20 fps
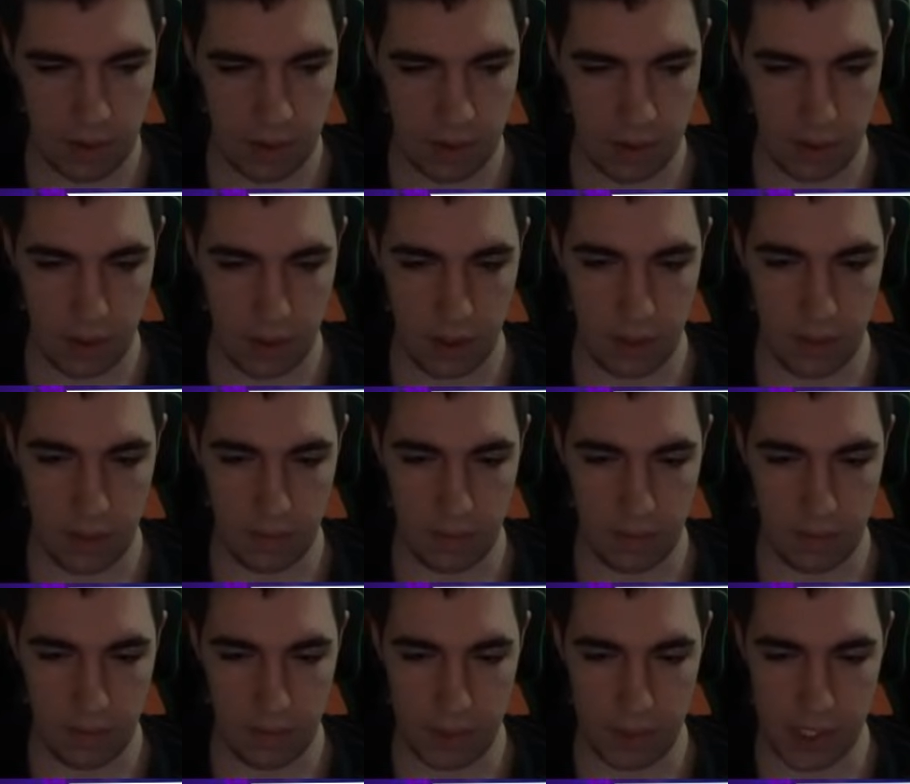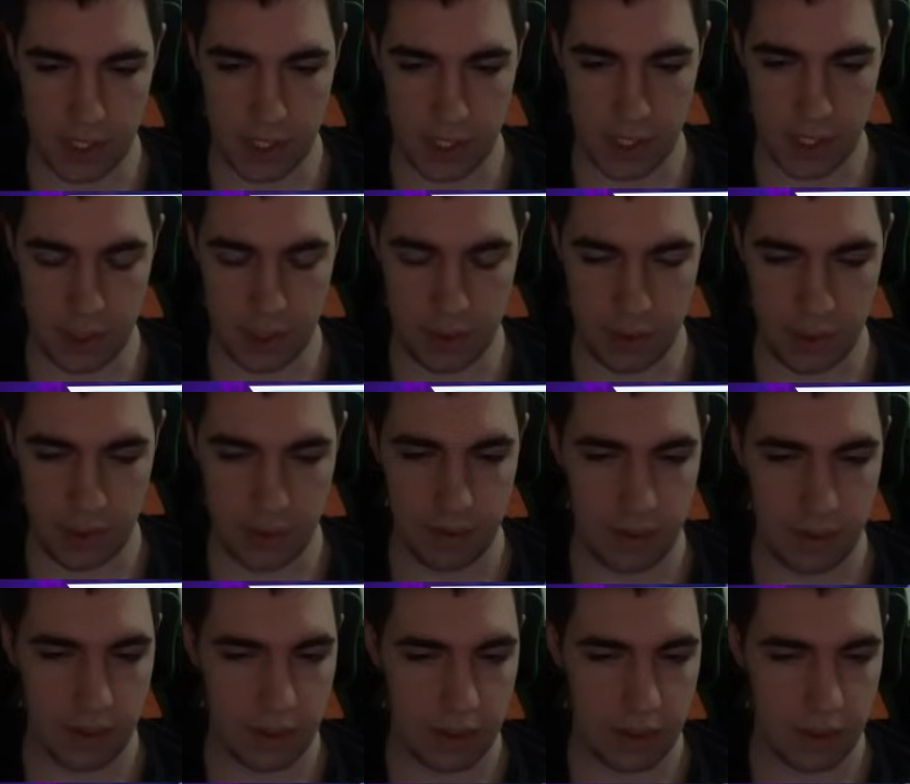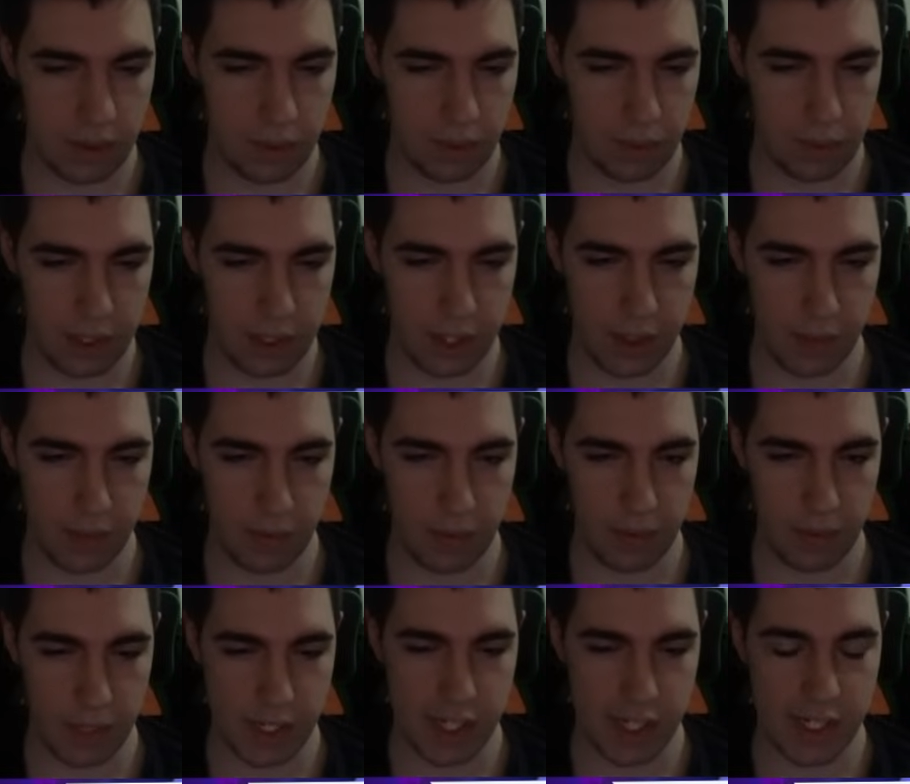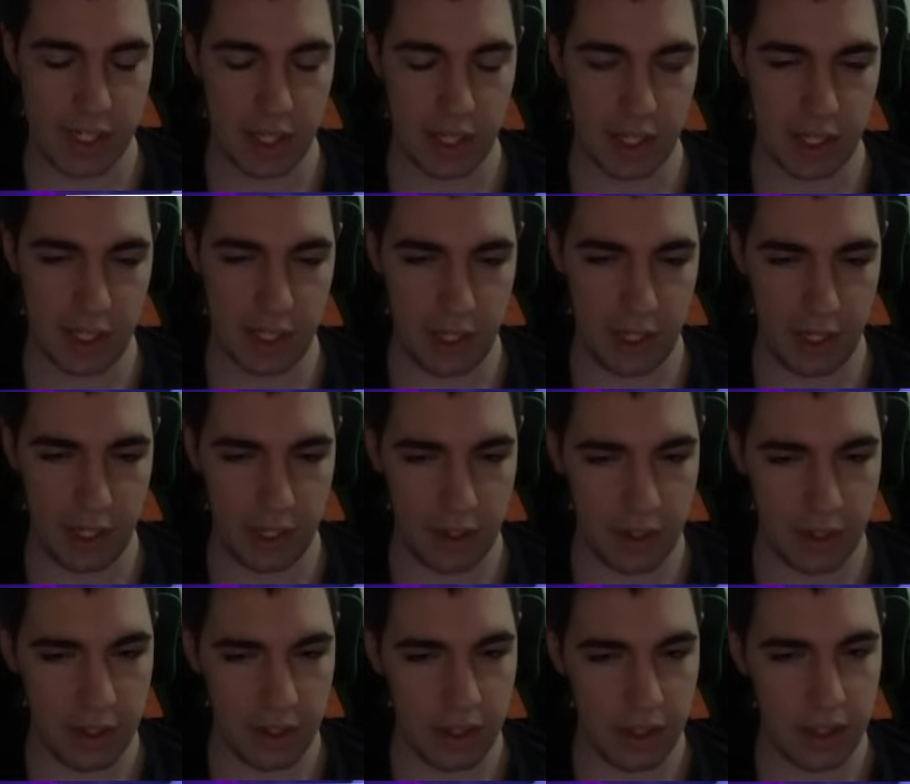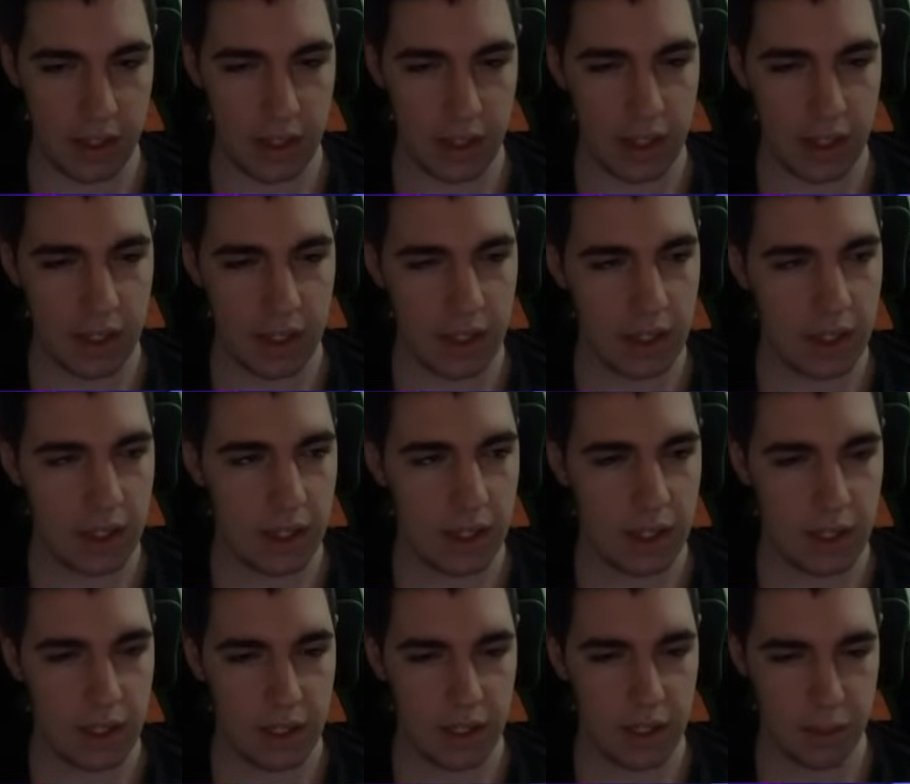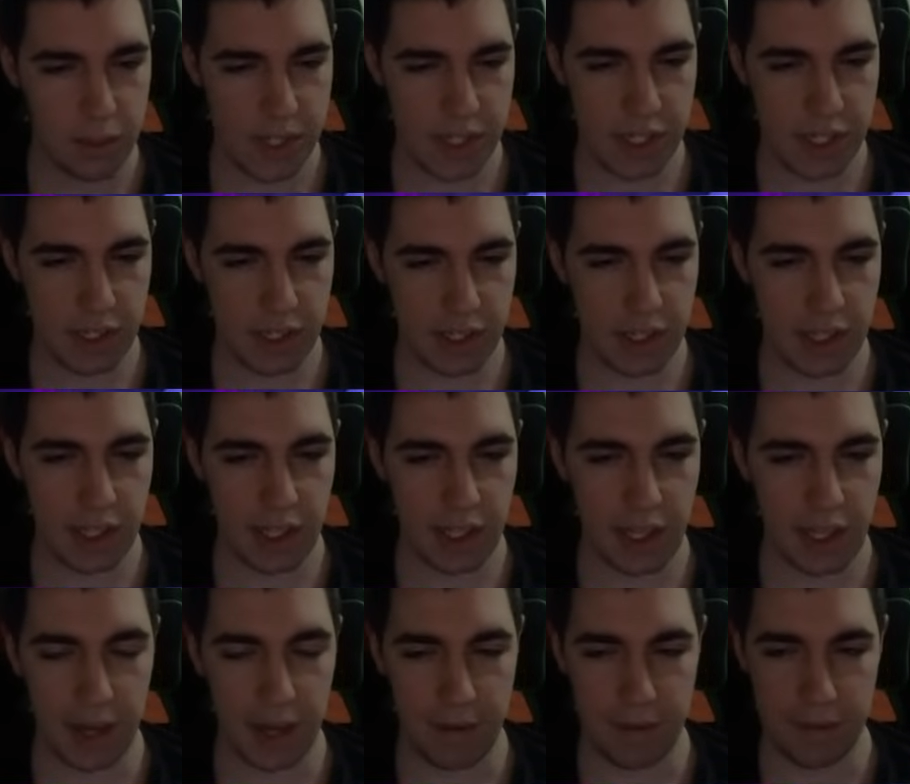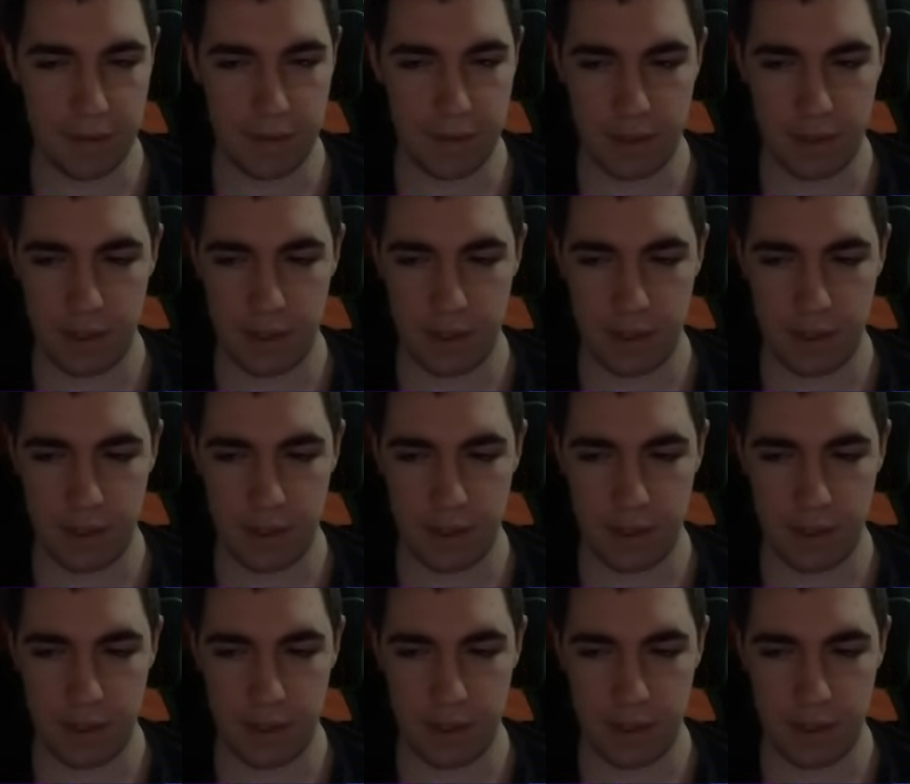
Uh, we Sentry. We... Selene? We Selene left.